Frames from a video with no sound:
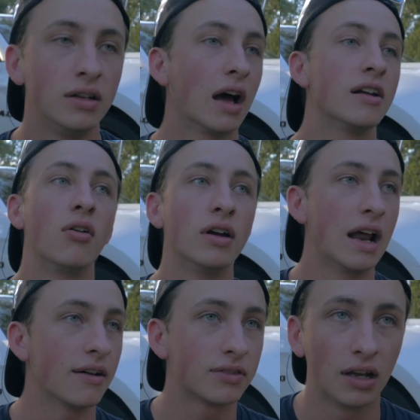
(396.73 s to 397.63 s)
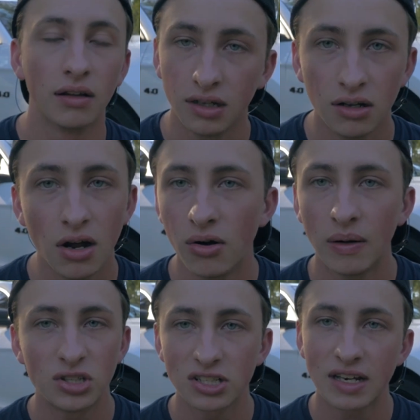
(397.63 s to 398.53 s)
And I don't even have to, you know,
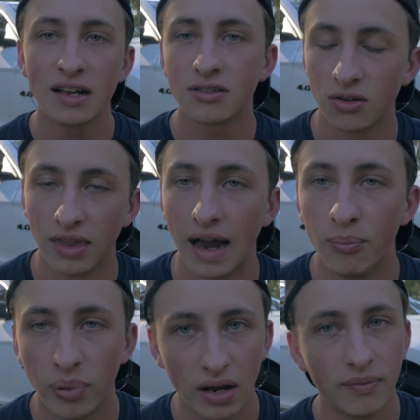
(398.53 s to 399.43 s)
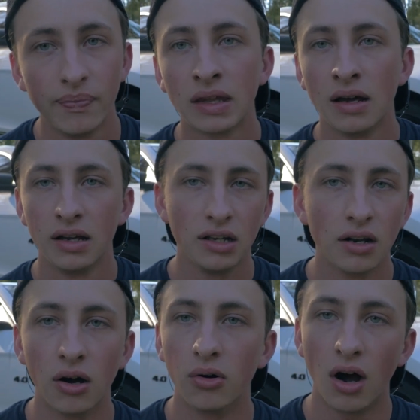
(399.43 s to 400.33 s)
I've just answered that. But, you
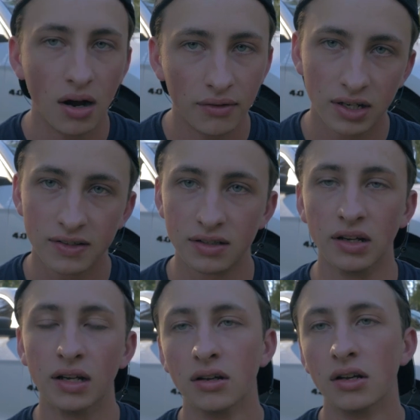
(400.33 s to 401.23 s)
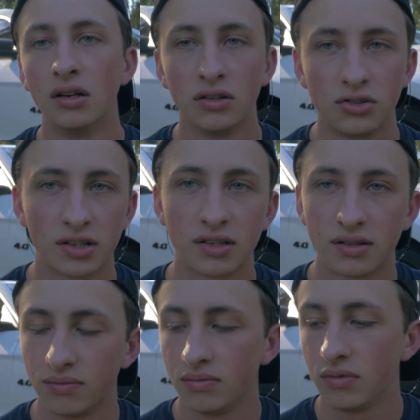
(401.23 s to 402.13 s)
know, obviously, just
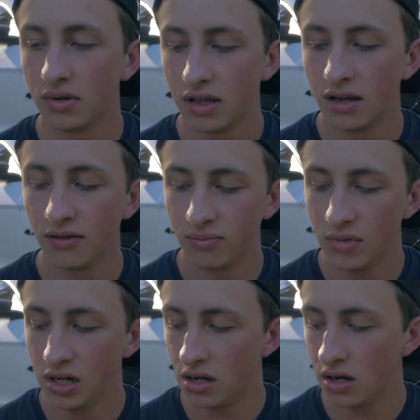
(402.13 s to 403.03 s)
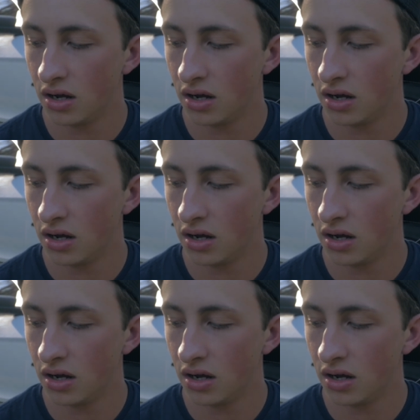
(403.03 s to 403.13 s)
give me